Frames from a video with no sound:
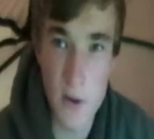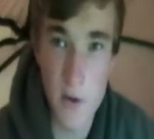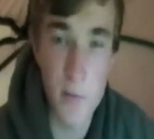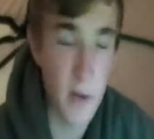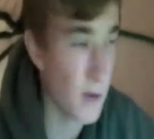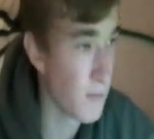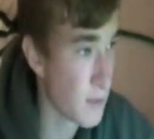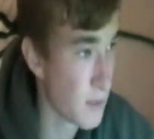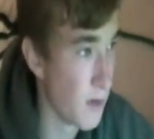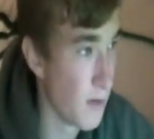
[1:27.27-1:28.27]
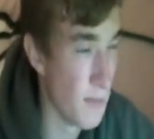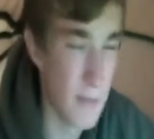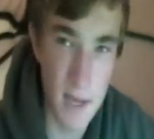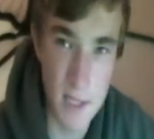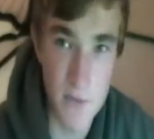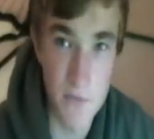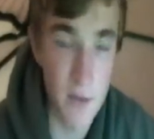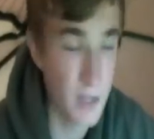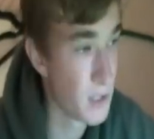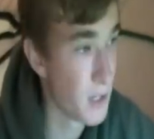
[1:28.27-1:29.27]
12 pounds, not massive
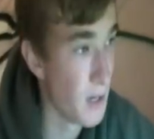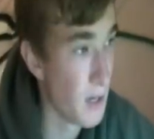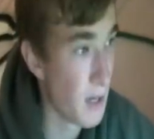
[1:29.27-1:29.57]
fish.